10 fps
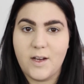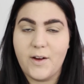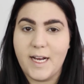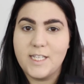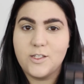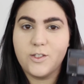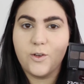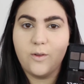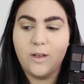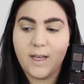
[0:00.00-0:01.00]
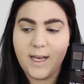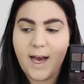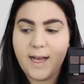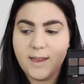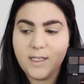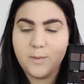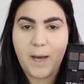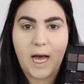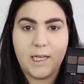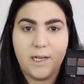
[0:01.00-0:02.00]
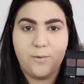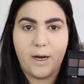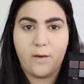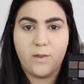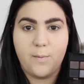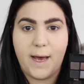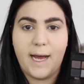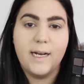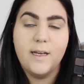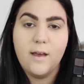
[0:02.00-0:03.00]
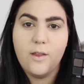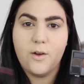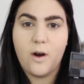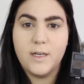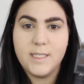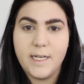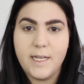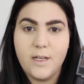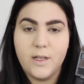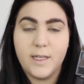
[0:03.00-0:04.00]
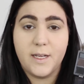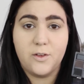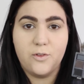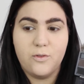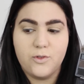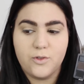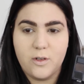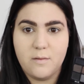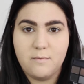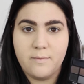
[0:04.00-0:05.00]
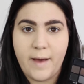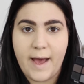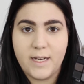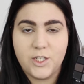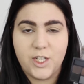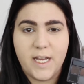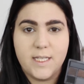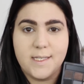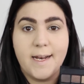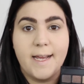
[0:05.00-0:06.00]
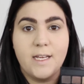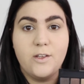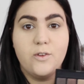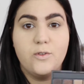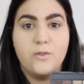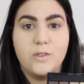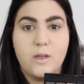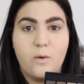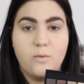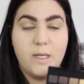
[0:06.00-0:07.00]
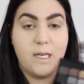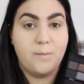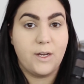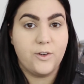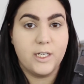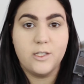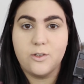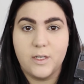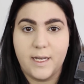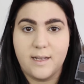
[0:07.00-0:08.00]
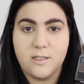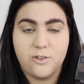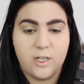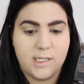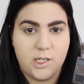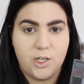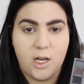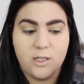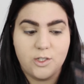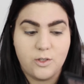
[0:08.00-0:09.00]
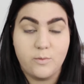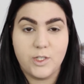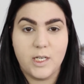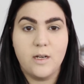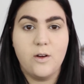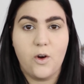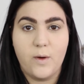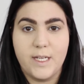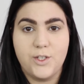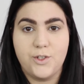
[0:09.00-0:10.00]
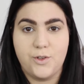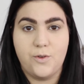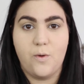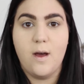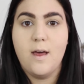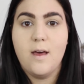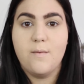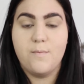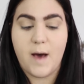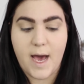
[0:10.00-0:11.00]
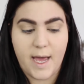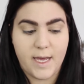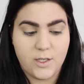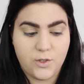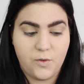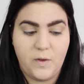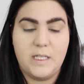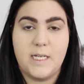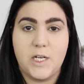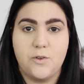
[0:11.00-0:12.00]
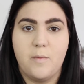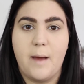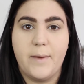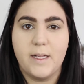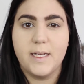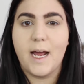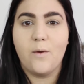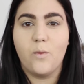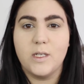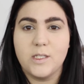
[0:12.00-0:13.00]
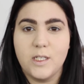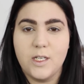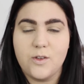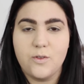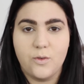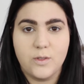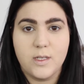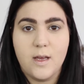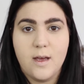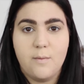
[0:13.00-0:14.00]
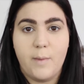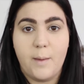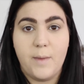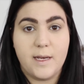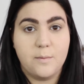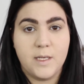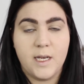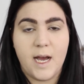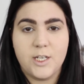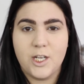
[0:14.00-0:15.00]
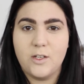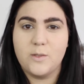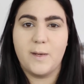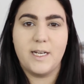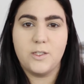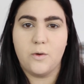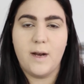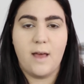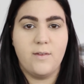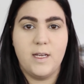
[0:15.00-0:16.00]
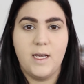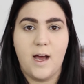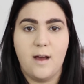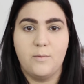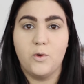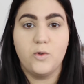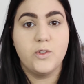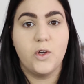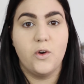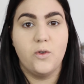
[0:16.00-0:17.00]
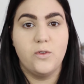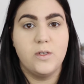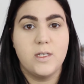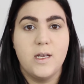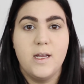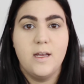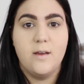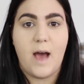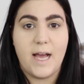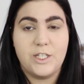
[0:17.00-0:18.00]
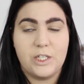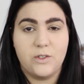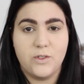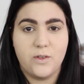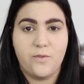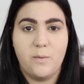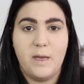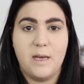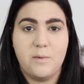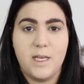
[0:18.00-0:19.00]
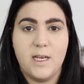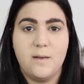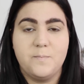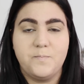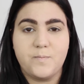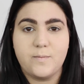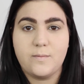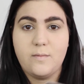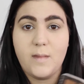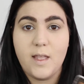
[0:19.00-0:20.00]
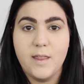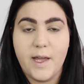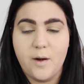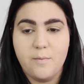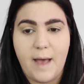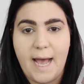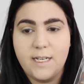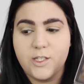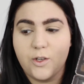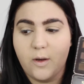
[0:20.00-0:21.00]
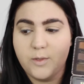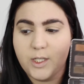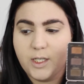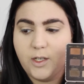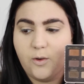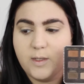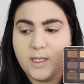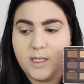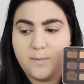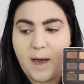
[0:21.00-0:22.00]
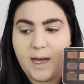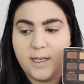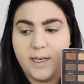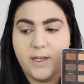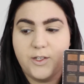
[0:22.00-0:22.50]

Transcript: Alright guys, so looking at this palette right off the bat, there aren't any like neutral matte shades that I can use in my crease or like as a transition color, so I'm just gonna go into my Too Faced Natural Matte Palette. I was gonna use my Makeup Geek eyeshadows, but I don't have any cool toned eyeshadows from Makeup Geek that are matte, so I'm just gonna go into this palette.